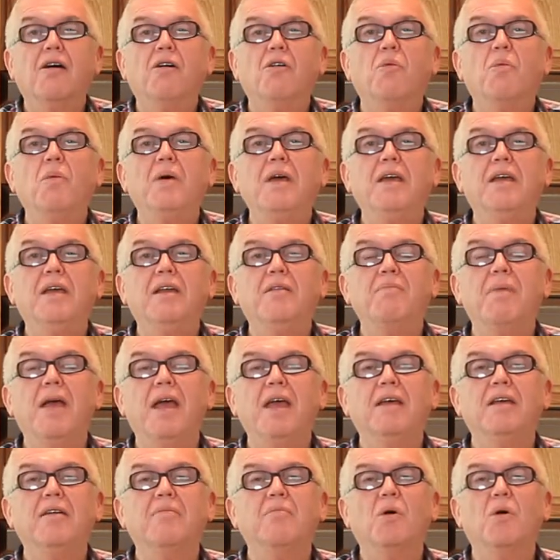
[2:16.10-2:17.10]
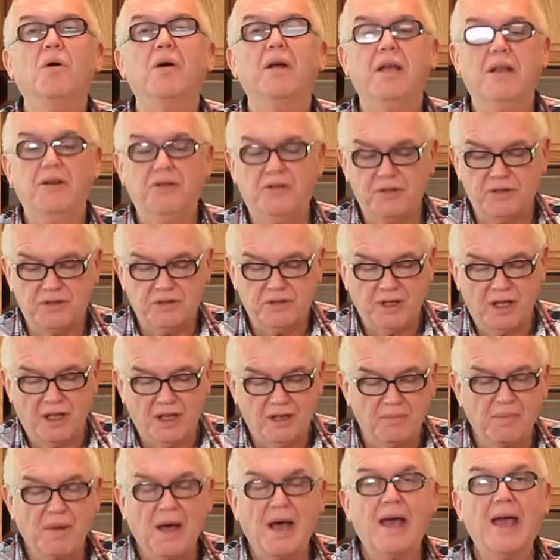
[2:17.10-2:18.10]
we can make it more
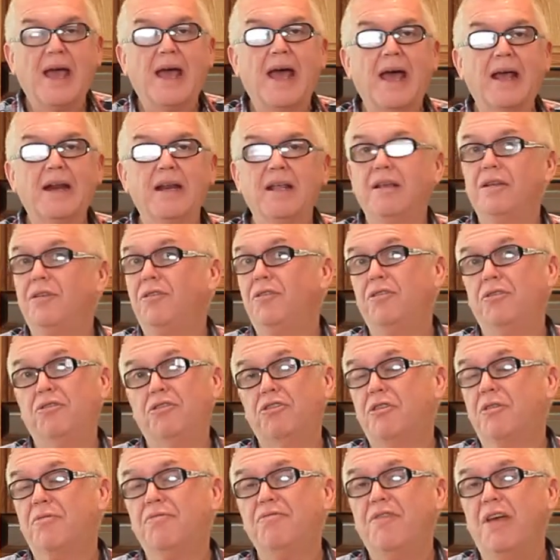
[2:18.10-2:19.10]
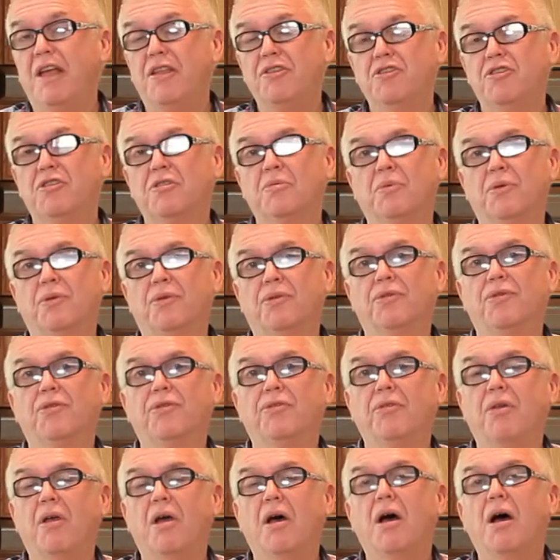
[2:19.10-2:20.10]
interesting by adding some
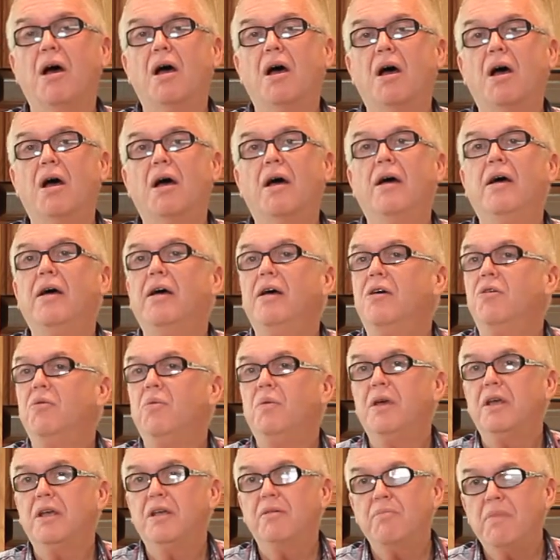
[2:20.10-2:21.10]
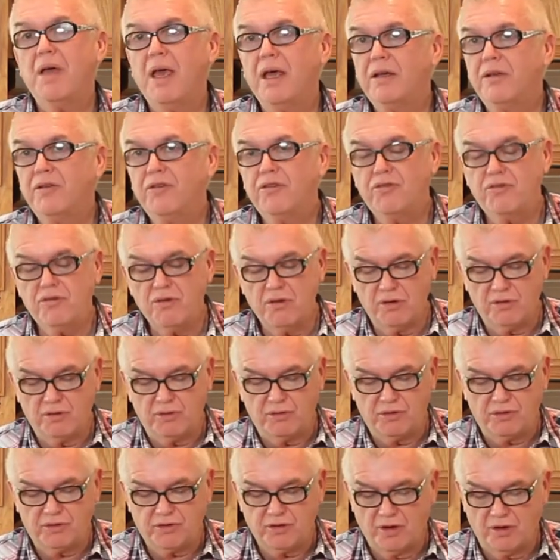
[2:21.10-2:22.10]
vegetables. We can make a
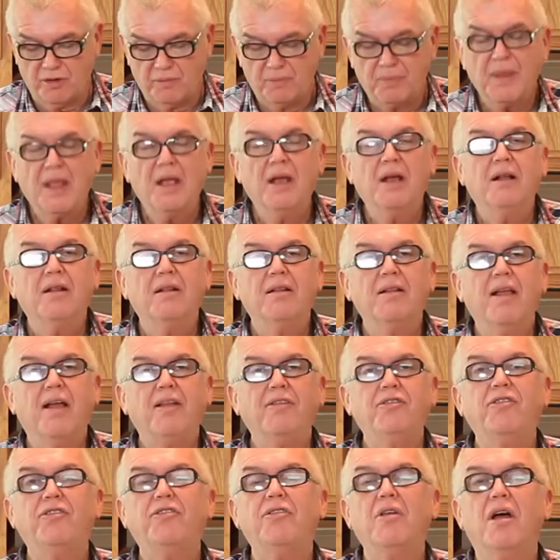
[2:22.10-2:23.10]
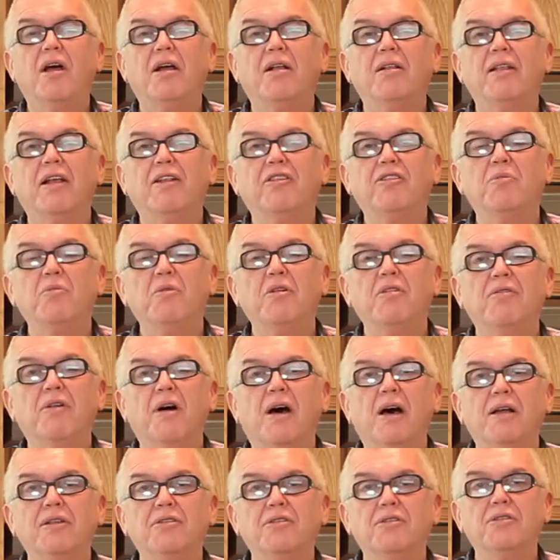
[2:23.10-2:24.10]
stew. So let's move
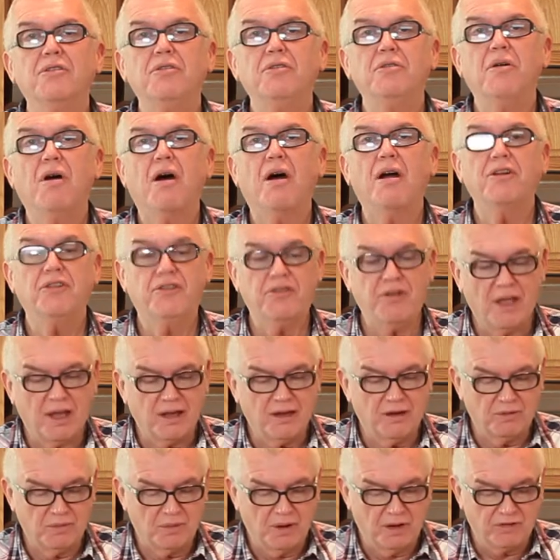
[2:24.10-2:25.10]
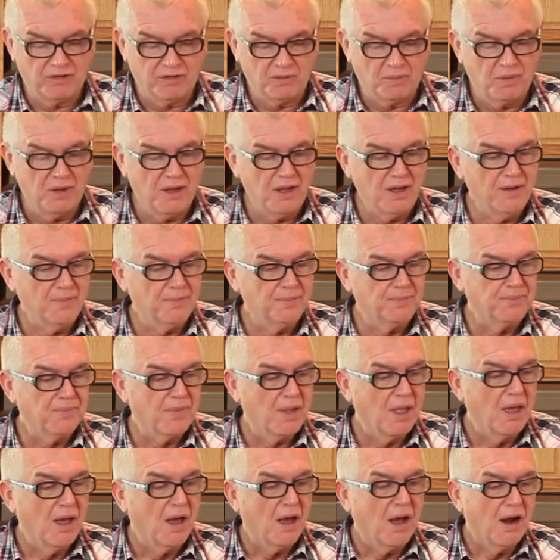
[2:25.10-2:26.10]
on to our second recipe.
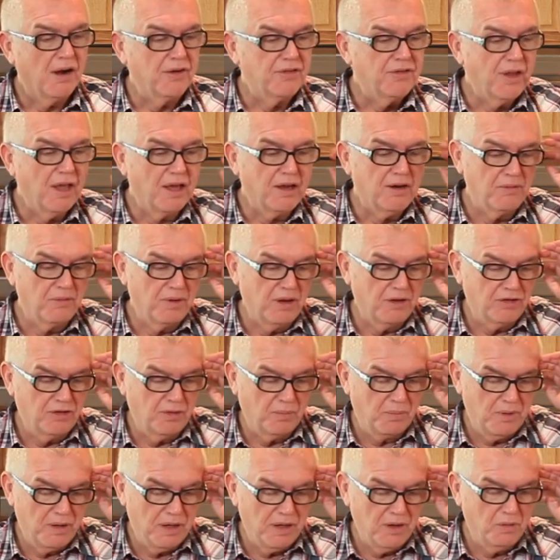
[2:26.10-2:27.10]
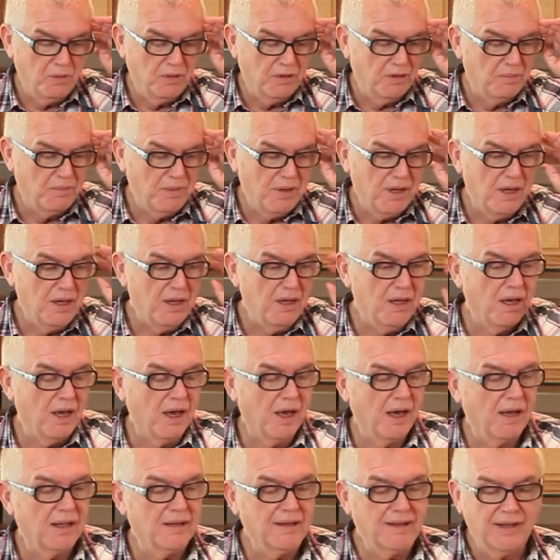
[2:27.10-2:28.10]
Our second recipe will be
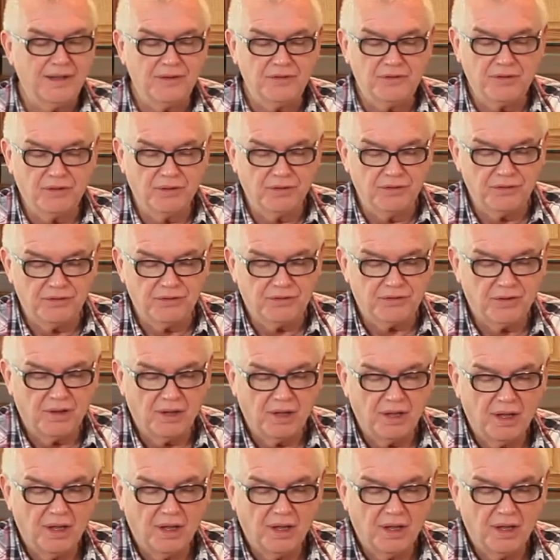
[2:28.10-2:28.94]
lentils.